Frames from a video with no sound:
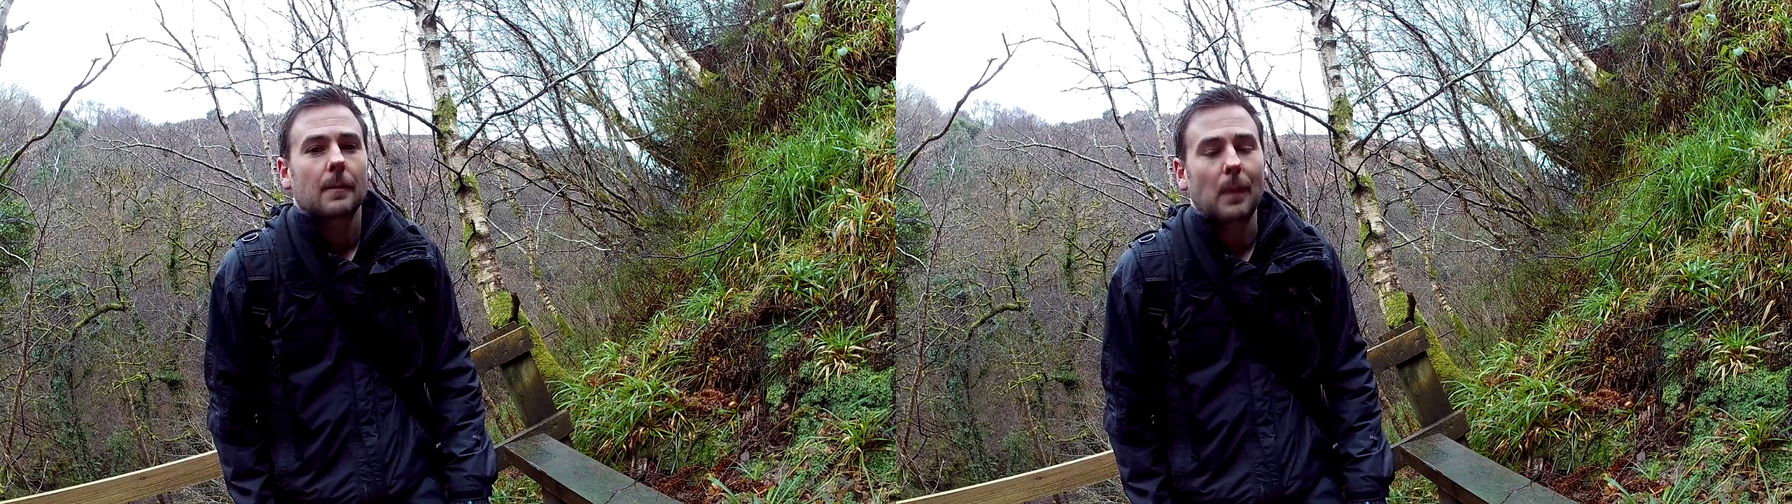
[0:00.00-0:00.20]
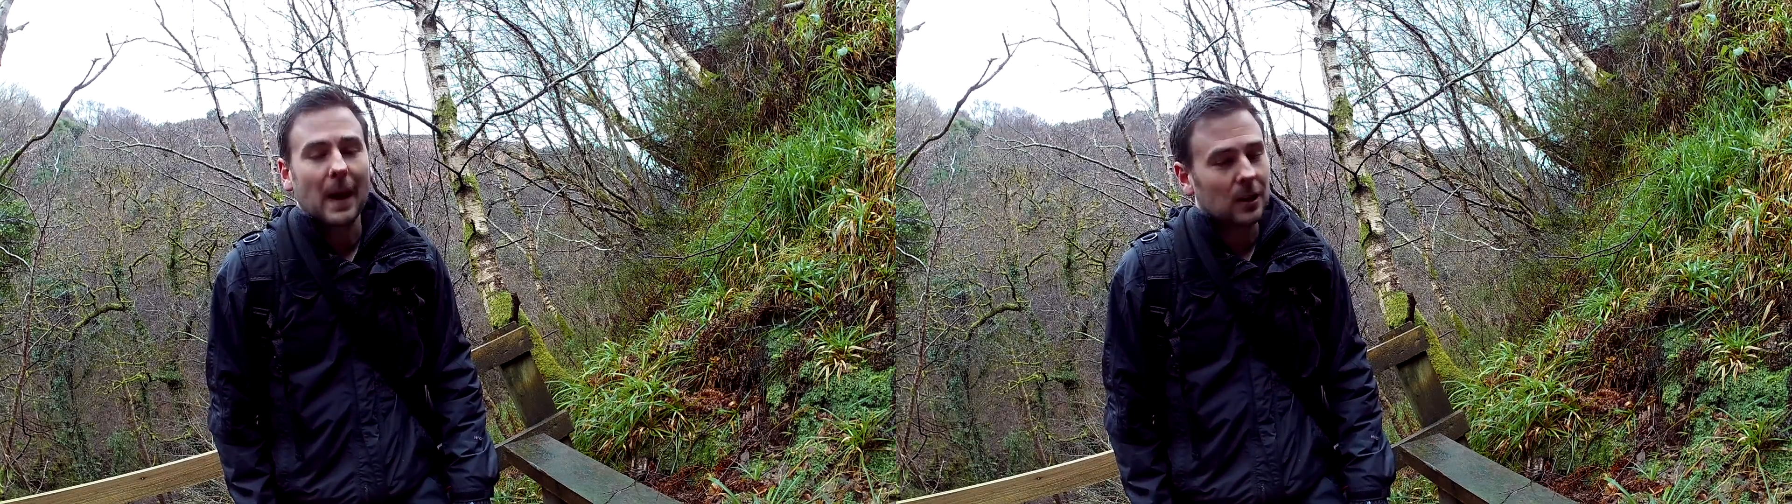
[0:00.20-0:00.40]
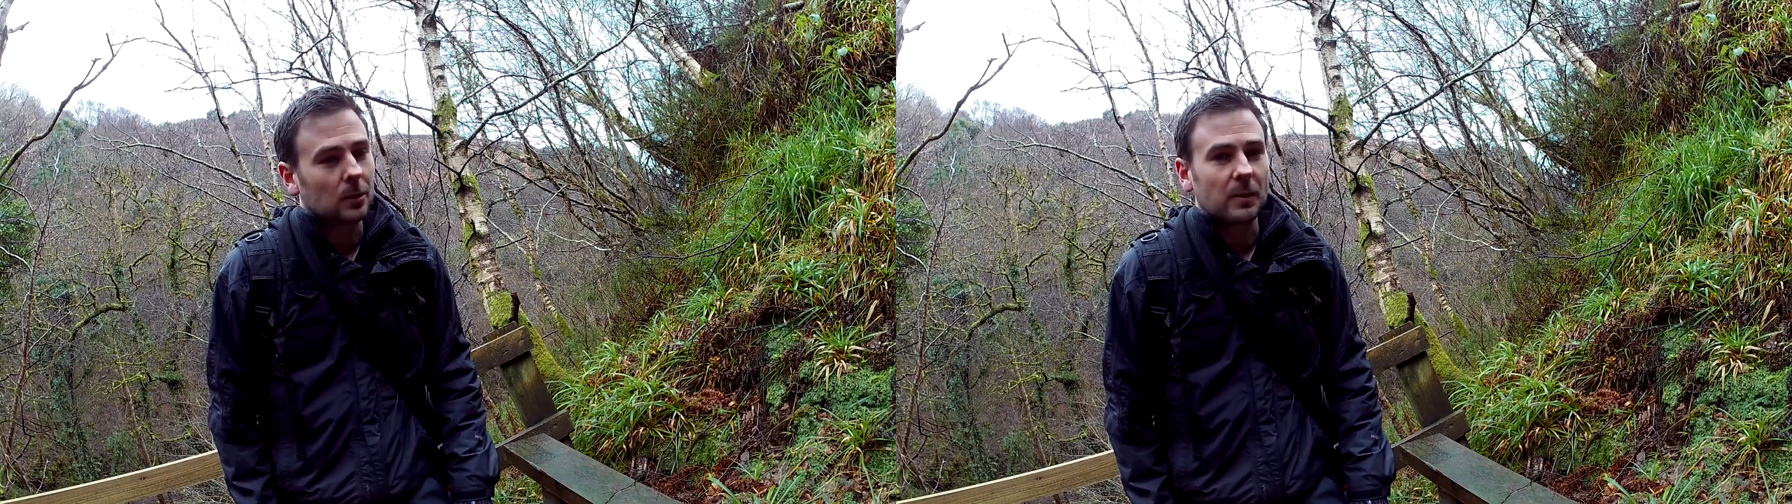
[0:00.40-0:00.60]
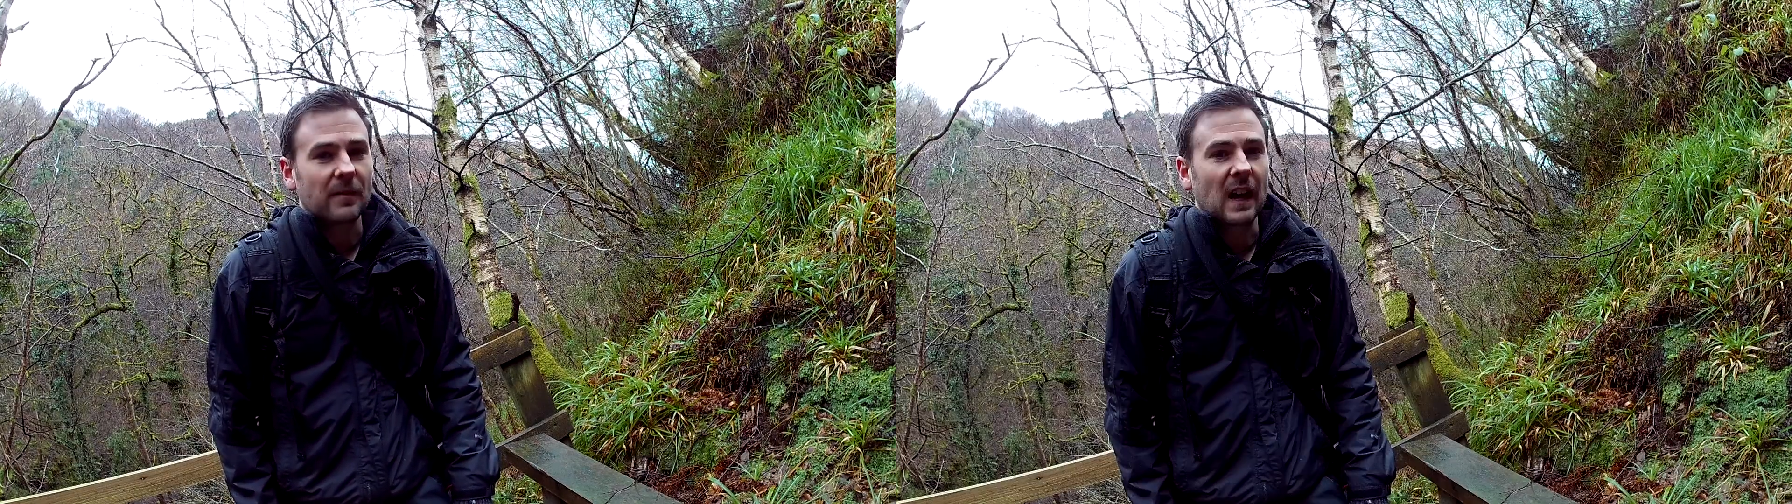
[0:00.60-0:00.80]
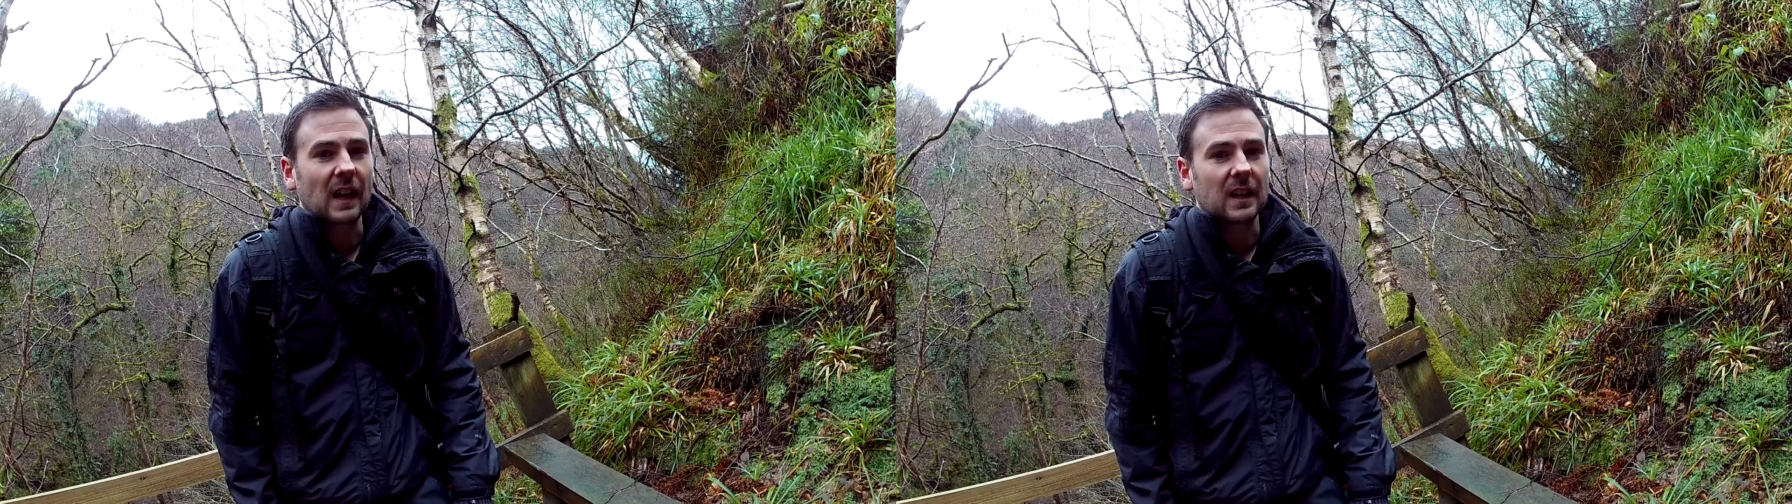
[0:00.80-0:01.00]
back up the
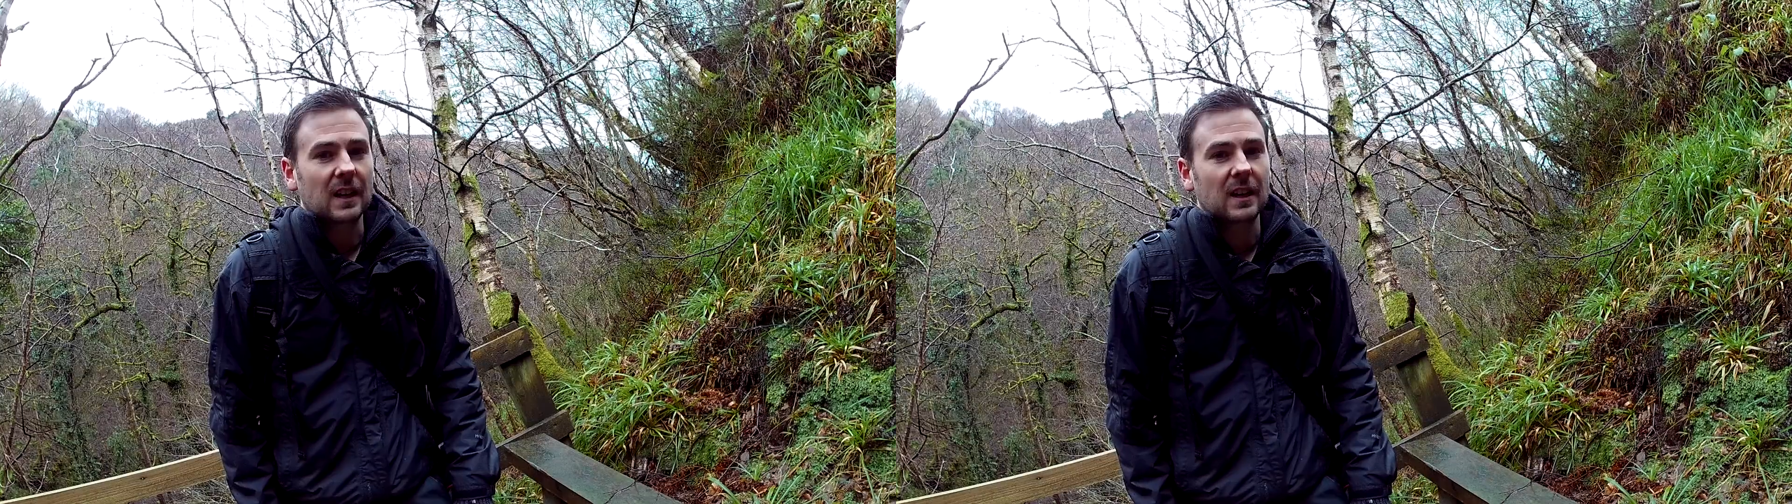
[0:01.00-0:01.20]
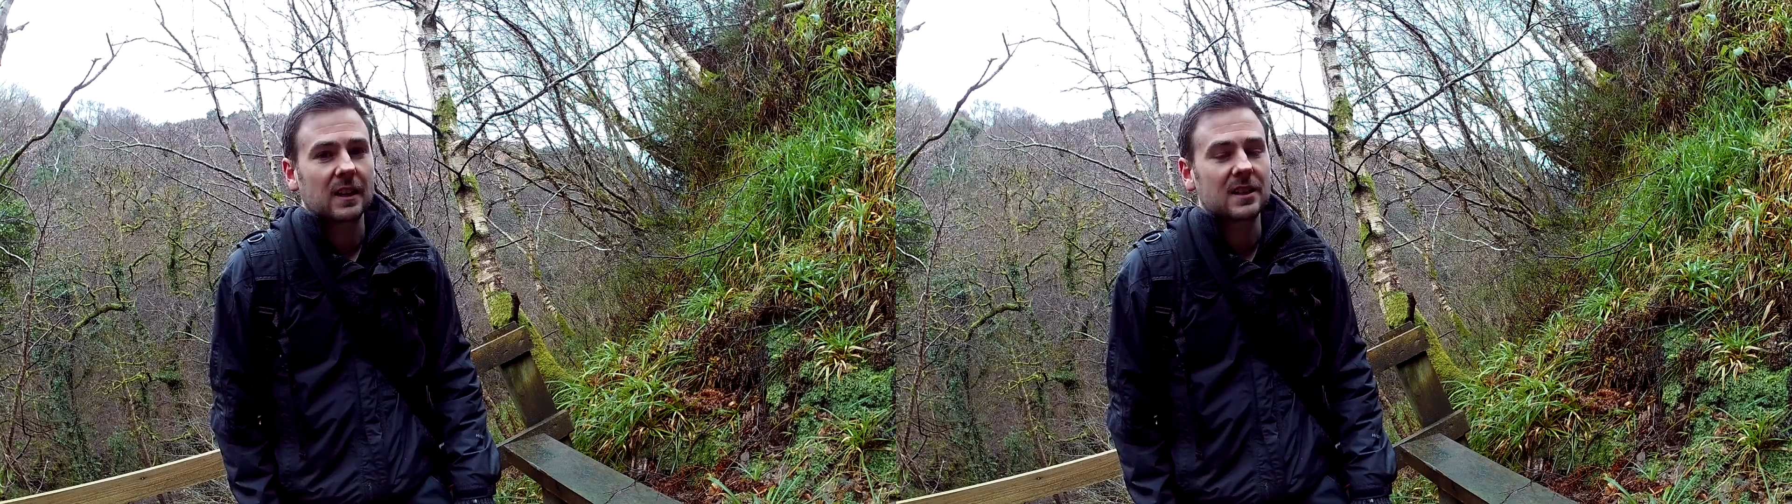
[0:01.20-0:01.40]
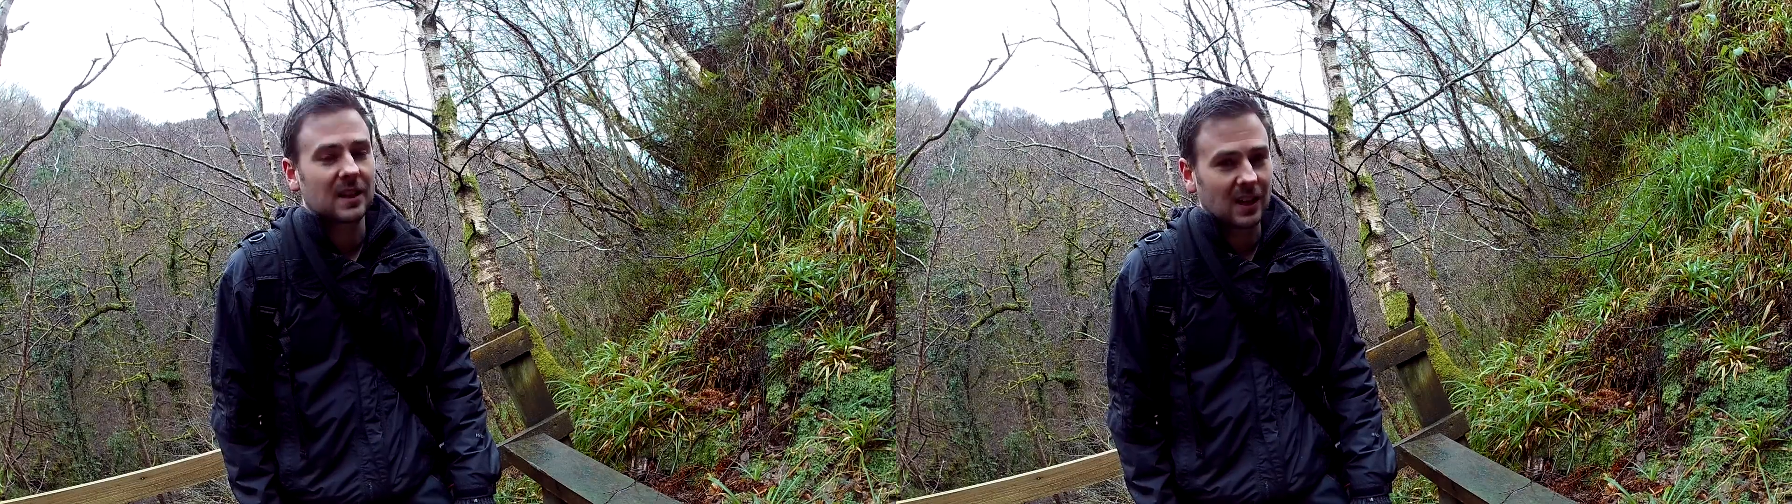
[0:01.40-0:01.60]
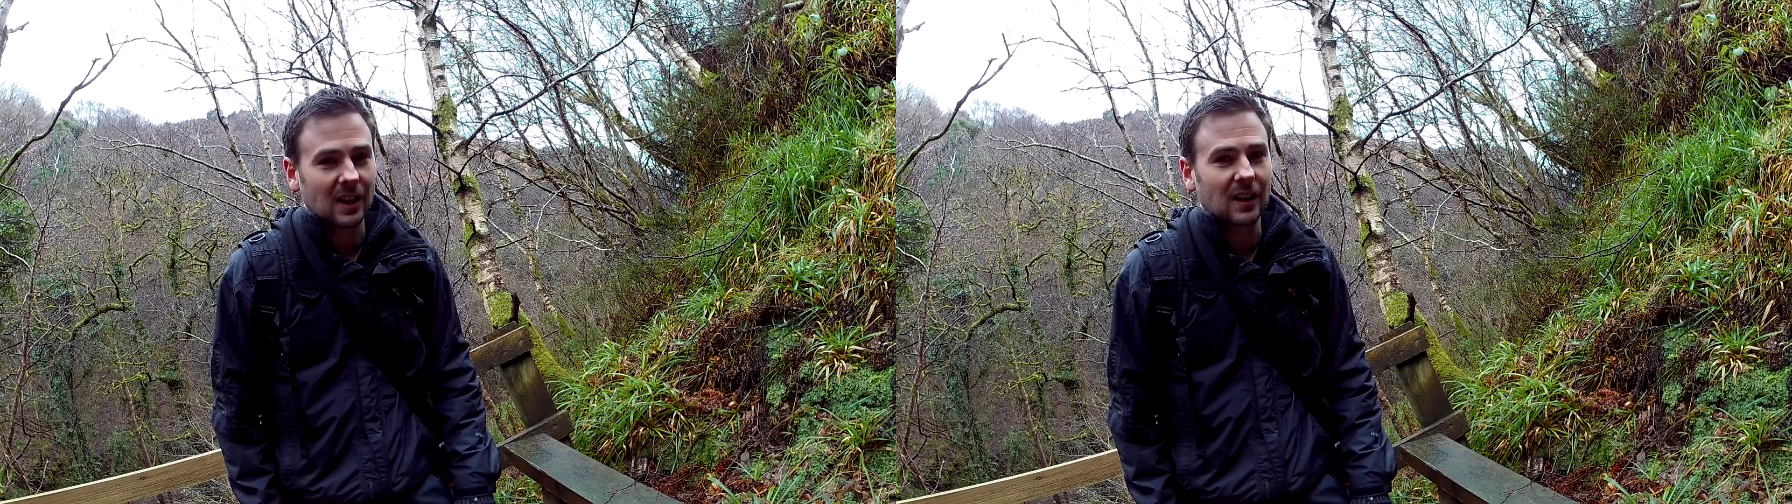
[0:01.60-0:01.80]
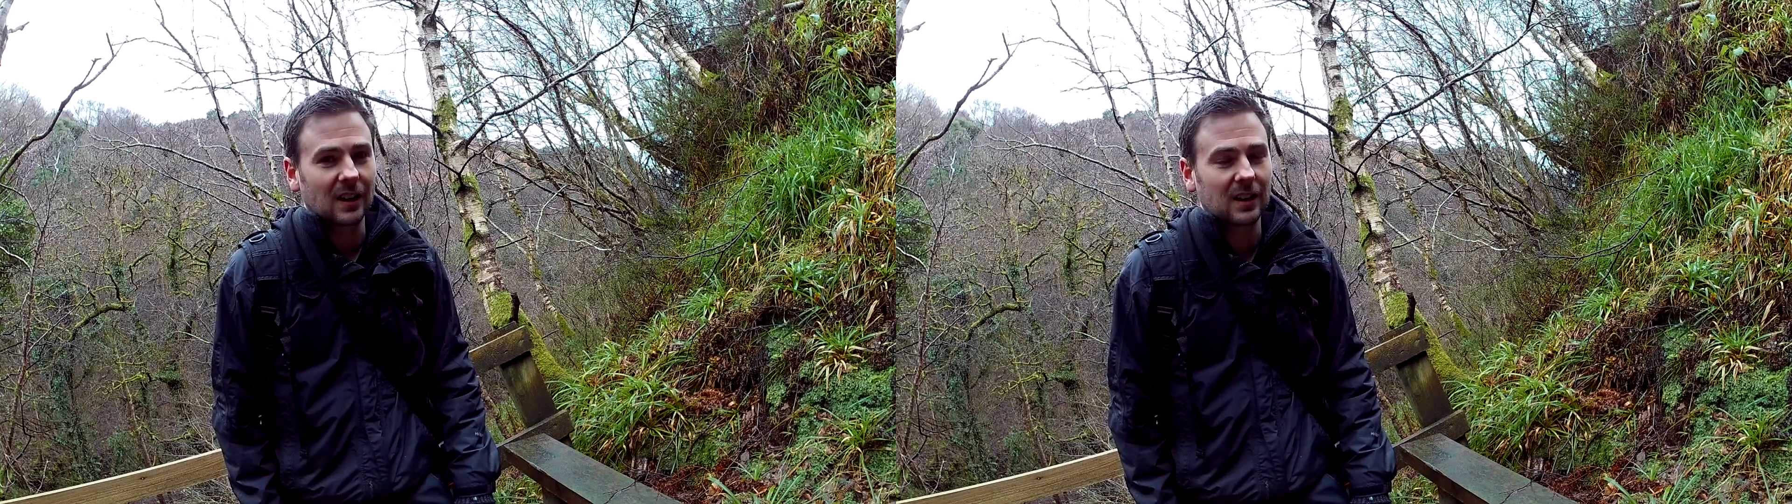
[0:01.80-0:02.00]
valley to the
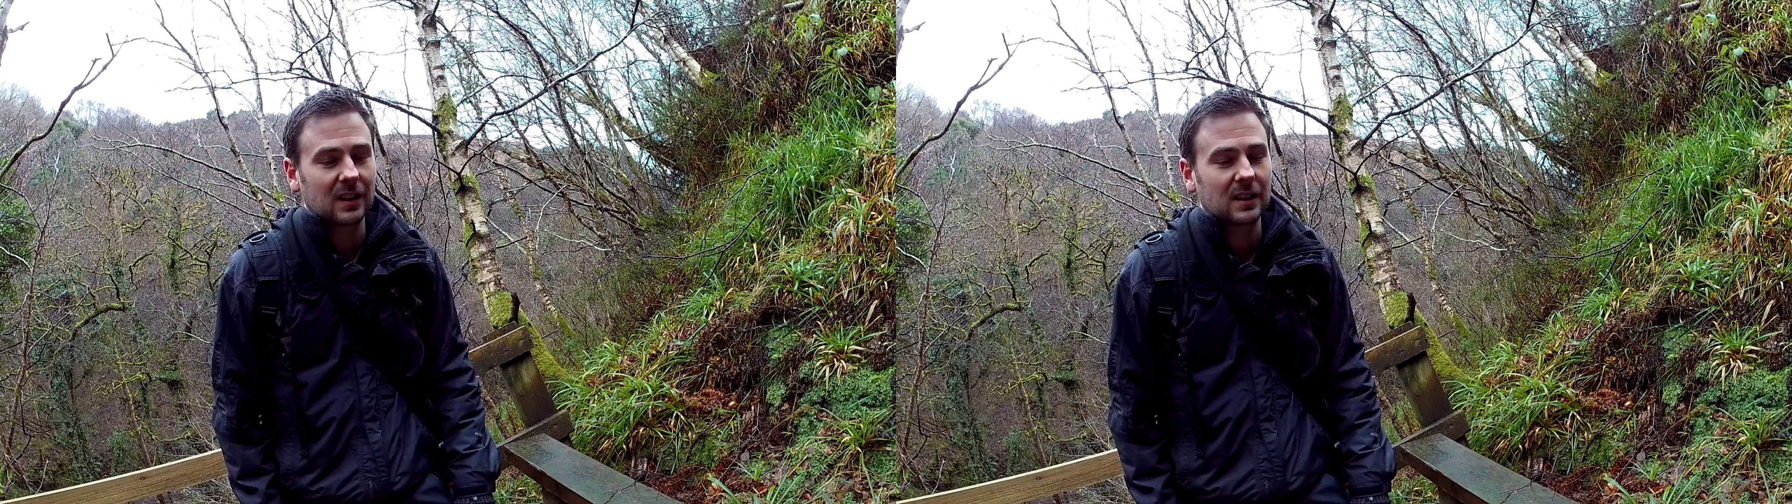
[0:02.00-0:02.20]
car.